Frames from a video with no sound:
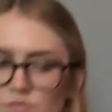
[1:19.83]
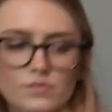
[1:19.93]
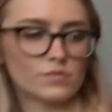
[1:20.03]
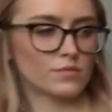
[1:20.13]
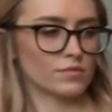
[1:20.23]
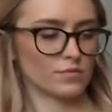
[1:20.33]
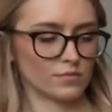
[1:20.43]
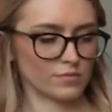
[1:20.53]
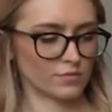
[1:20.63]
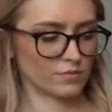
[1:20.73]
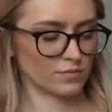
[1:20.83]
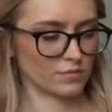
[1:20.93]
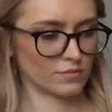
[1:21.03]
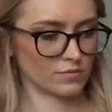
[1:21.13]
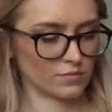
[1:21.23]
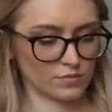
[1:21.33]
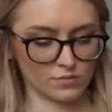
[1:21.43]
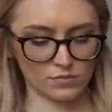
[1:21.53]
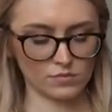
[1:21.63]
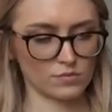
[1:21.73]

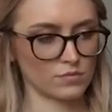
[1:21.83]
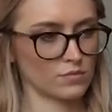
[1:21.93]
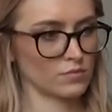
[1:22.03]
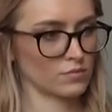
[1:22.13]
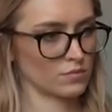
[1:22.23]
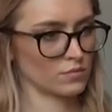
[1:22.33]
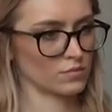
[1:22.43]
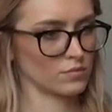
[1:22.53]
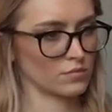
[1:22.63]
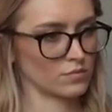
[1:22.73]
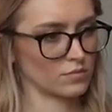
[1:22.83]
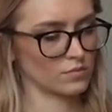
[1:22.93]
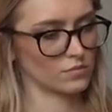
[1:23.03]
The person shown says nothing.